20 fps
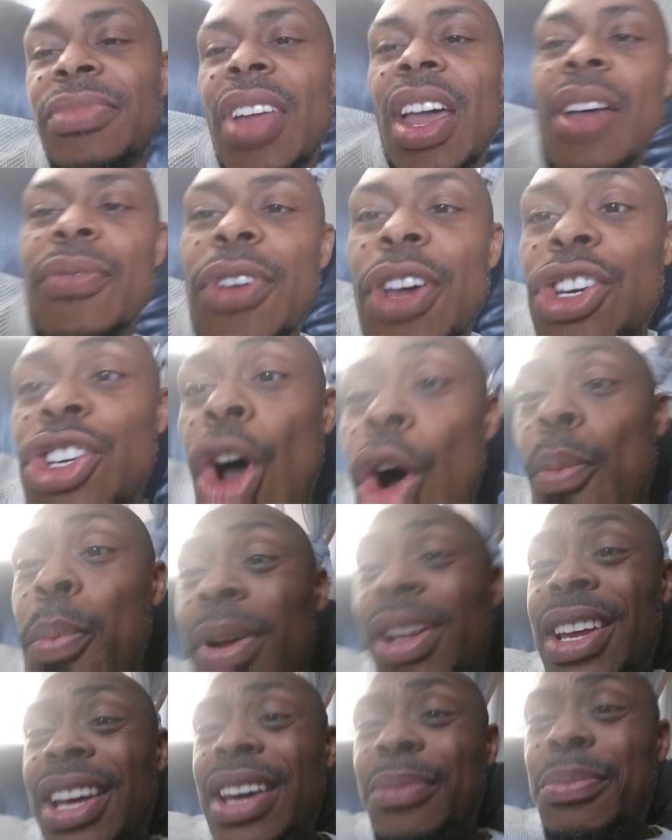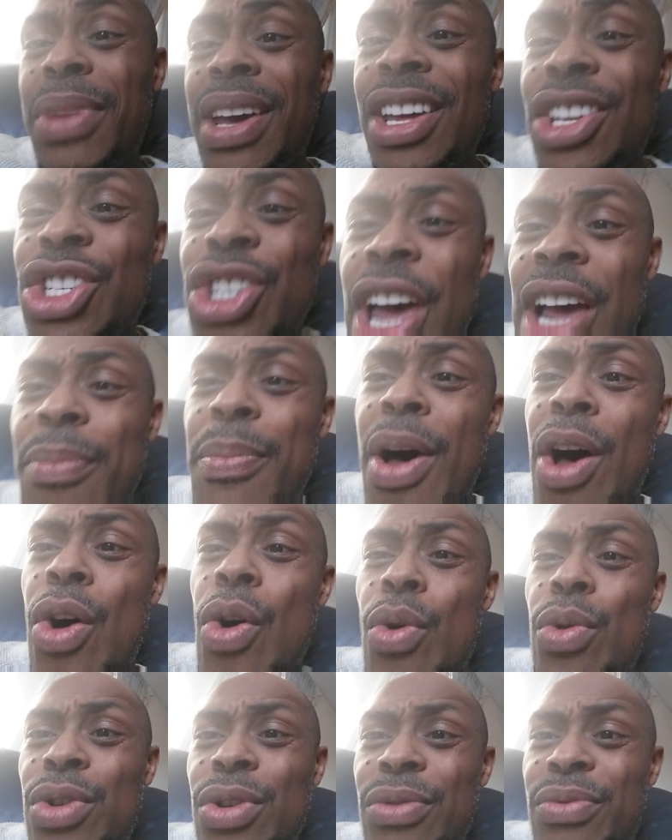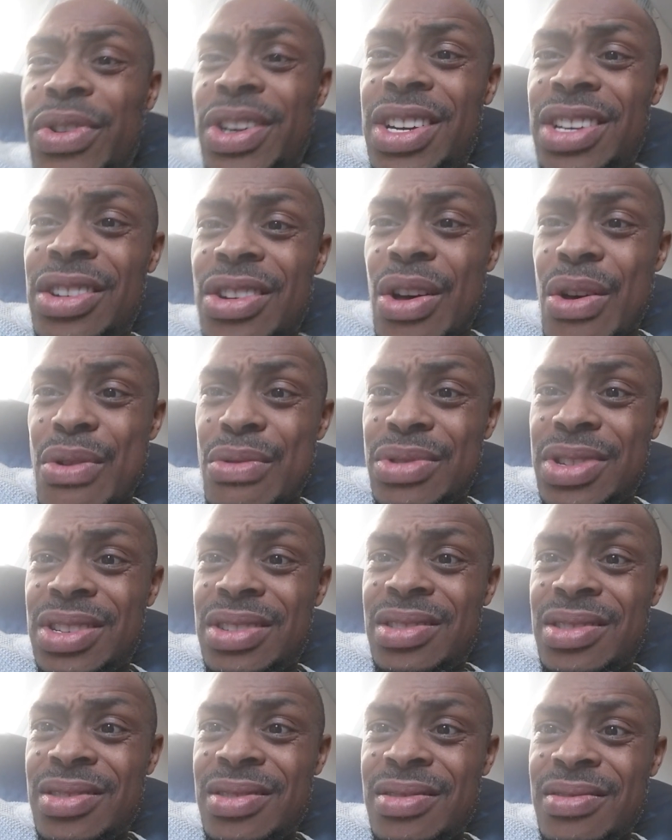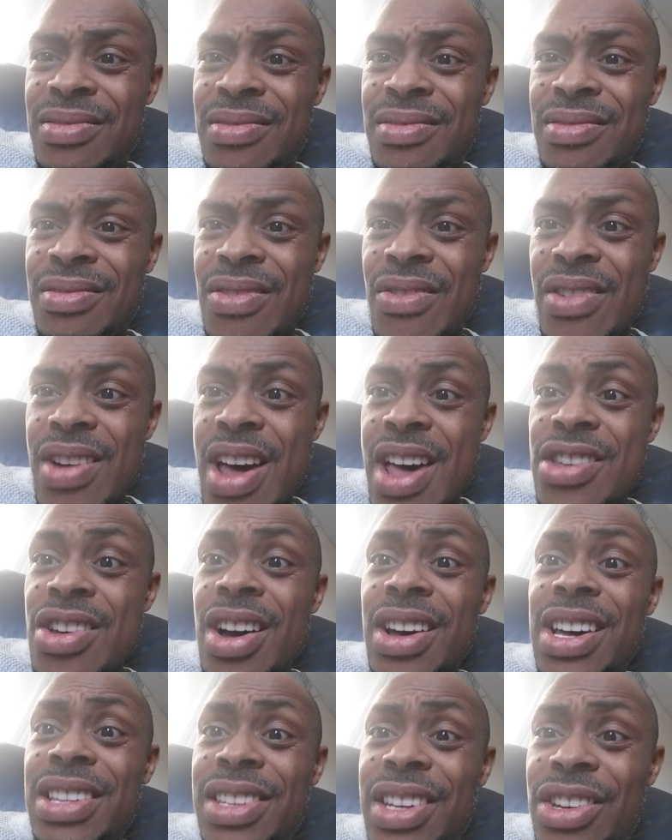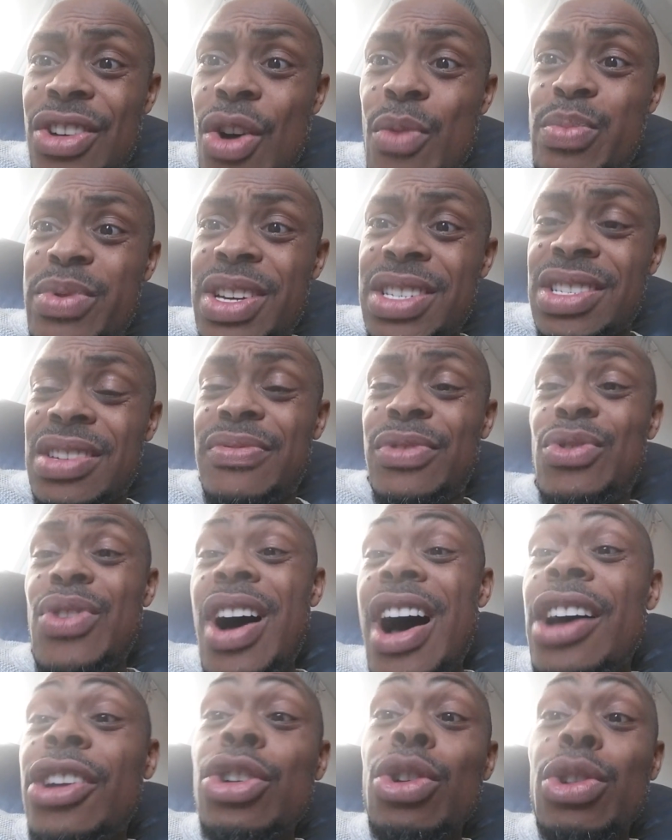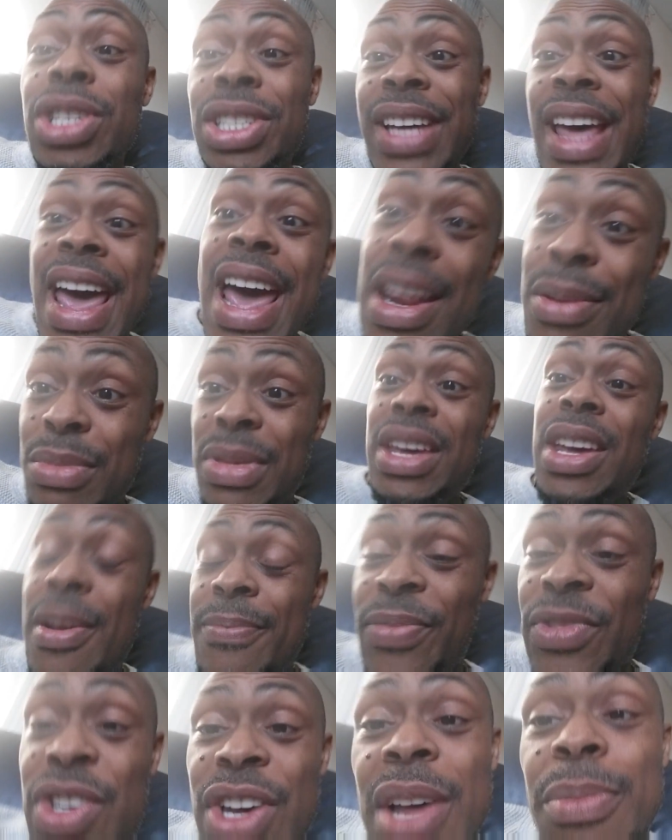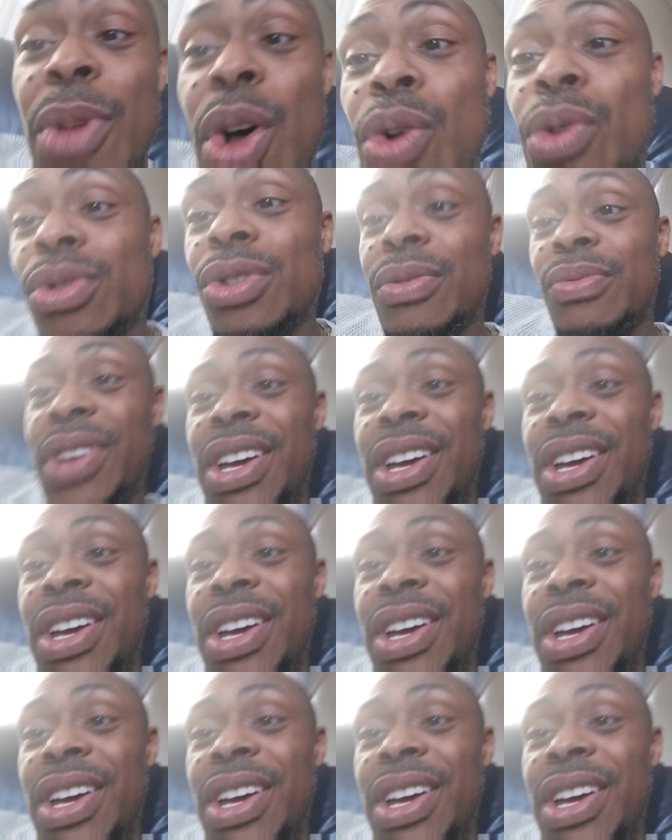If you don't believe me, check my older videos. Okay, y'all Ethiopians, if you understand me, check my older